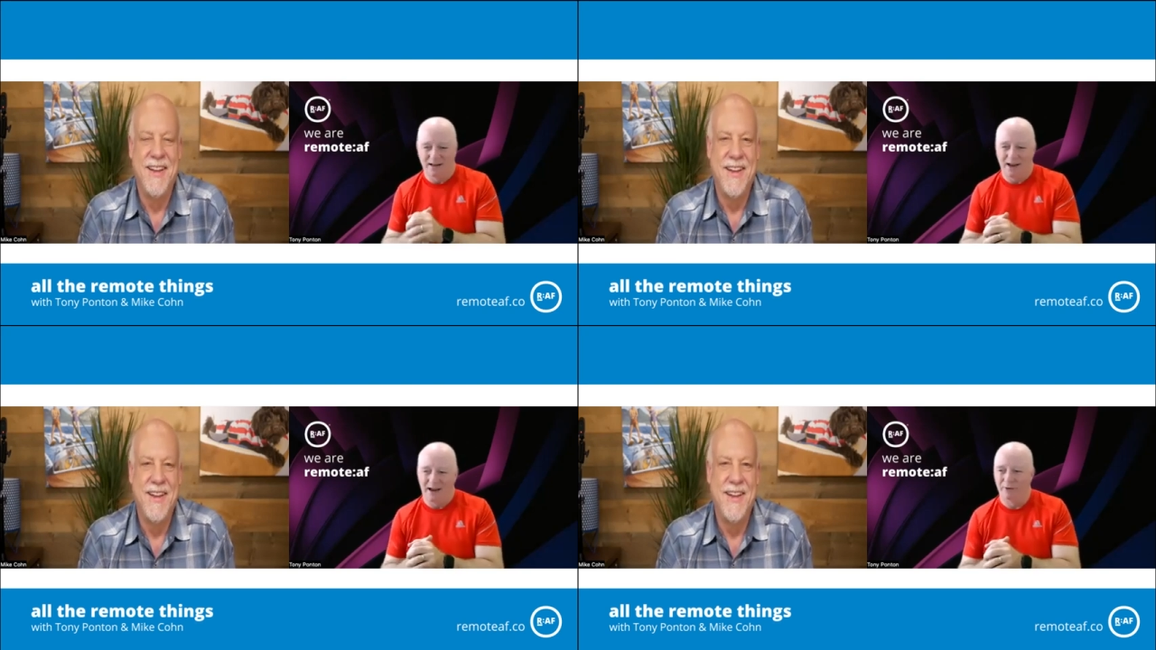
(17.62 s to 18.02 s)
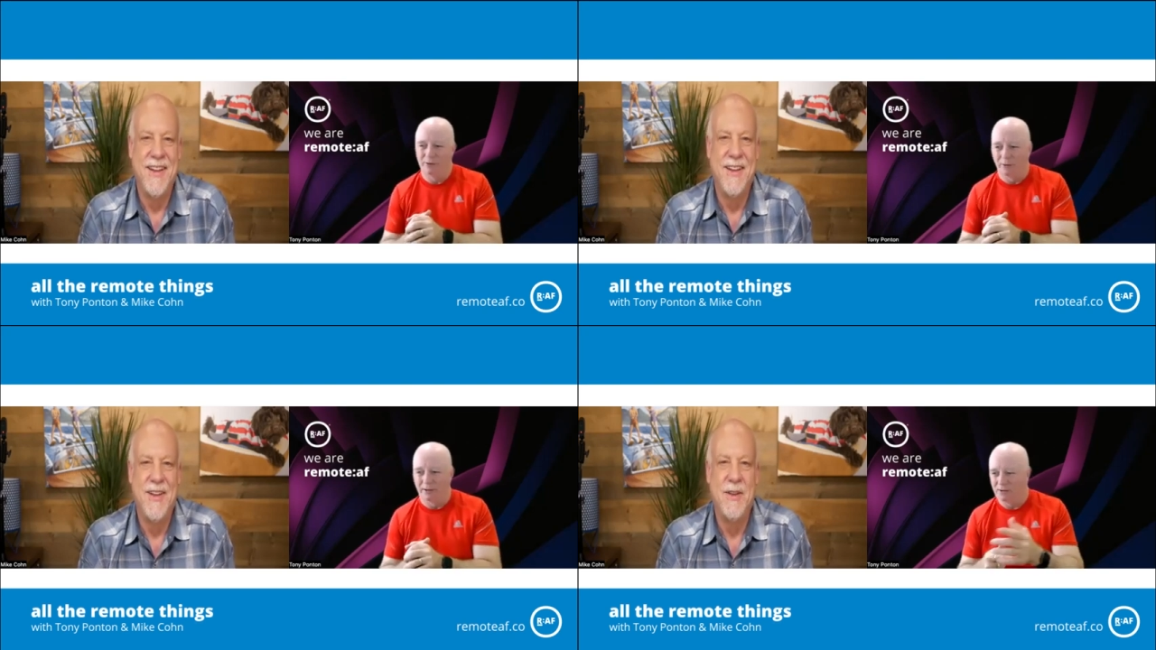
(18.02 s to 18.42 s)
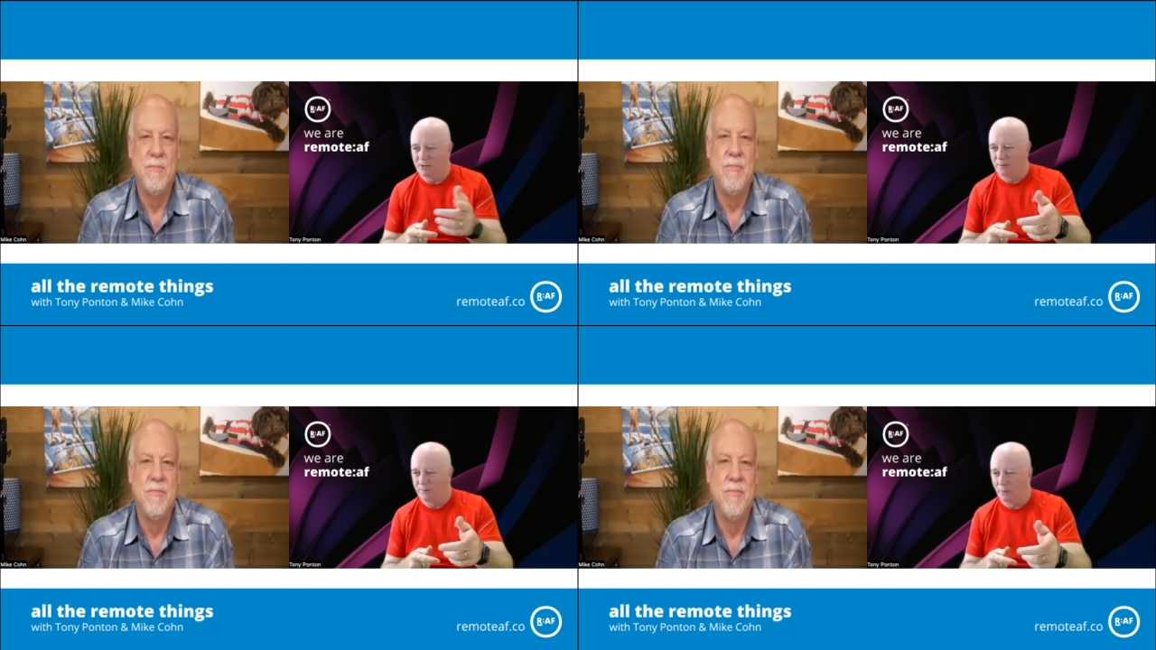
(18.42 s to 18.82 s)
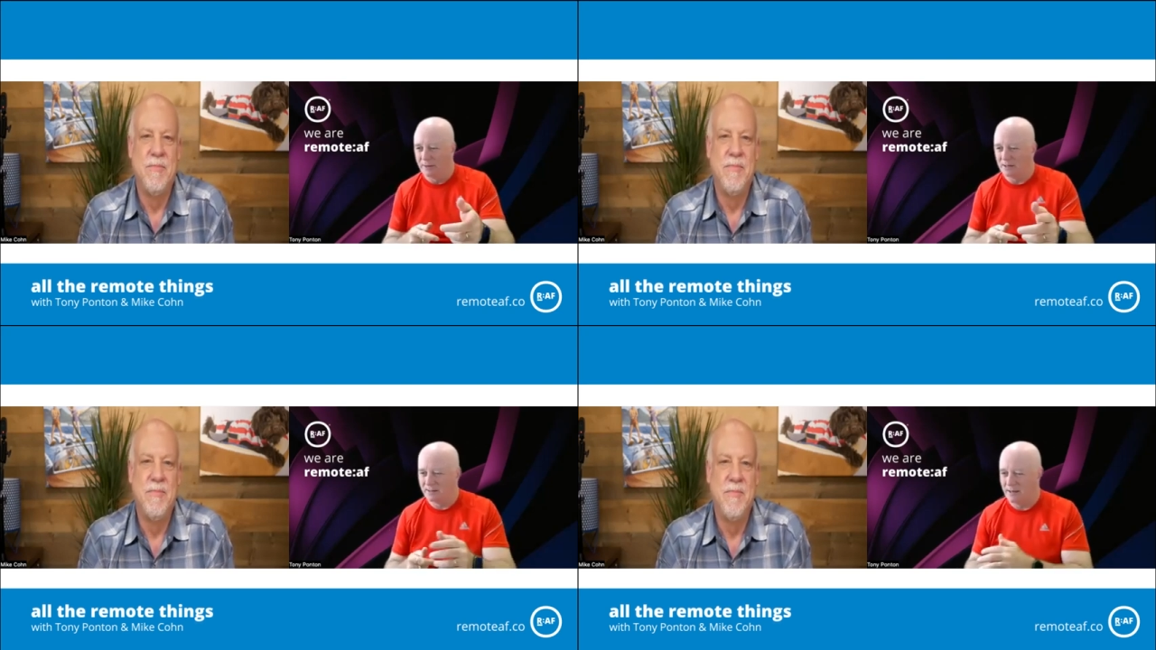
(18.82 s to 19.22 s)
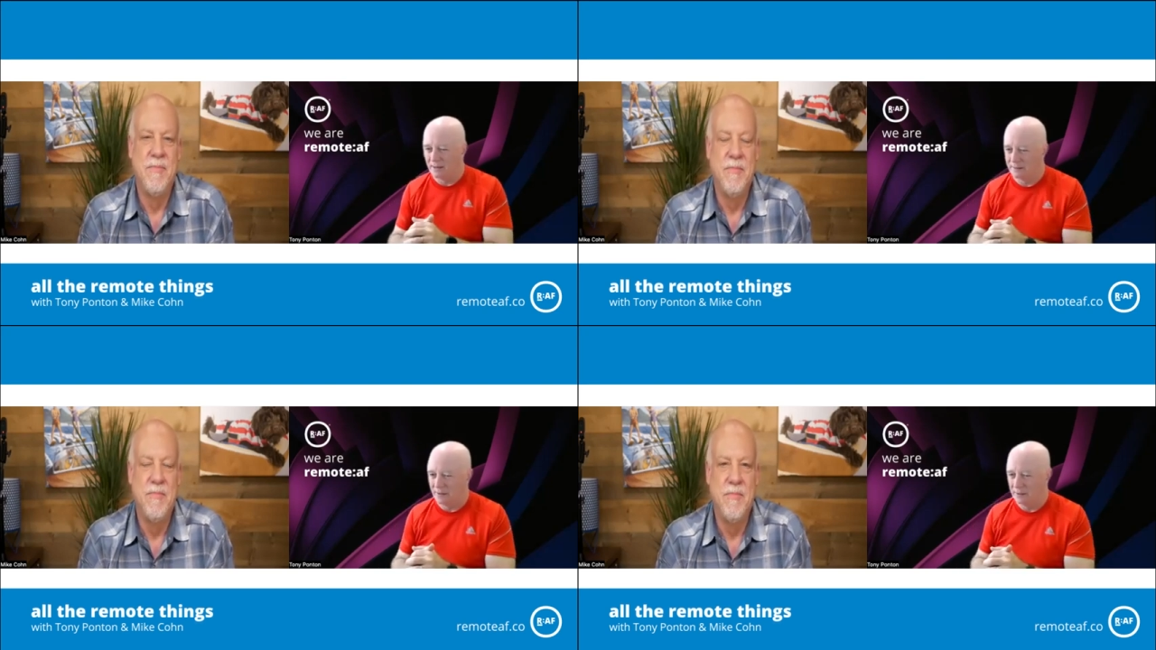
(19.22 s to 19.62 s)
Speaker 1: to have you on here. Just before we get
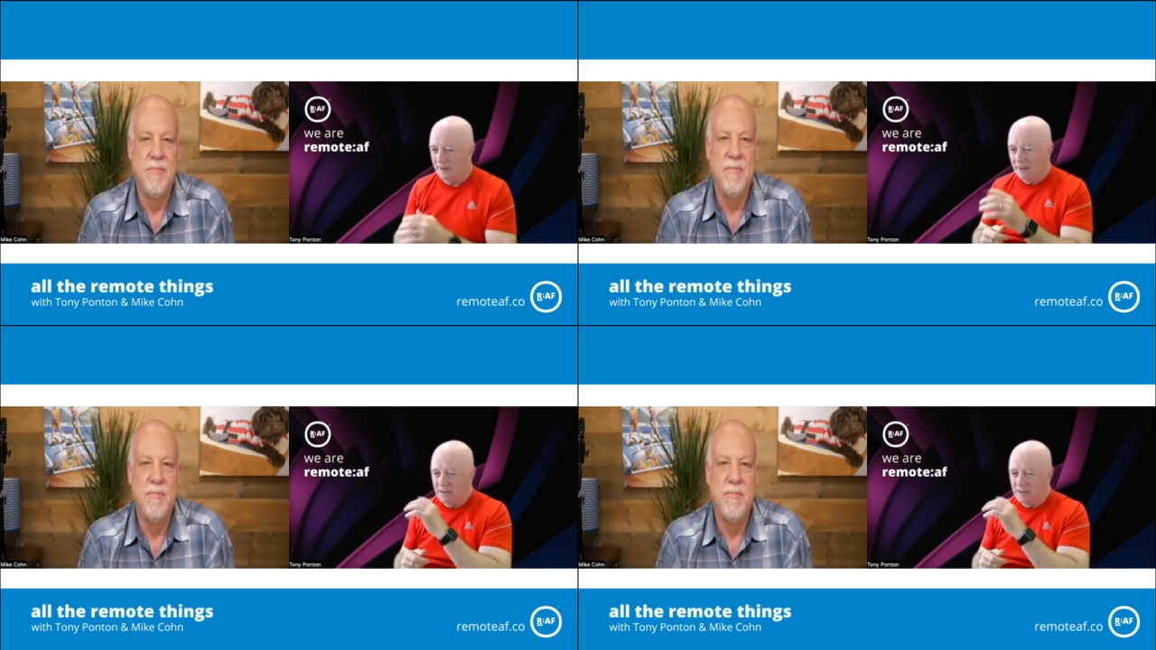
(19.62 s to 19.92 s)
started, though,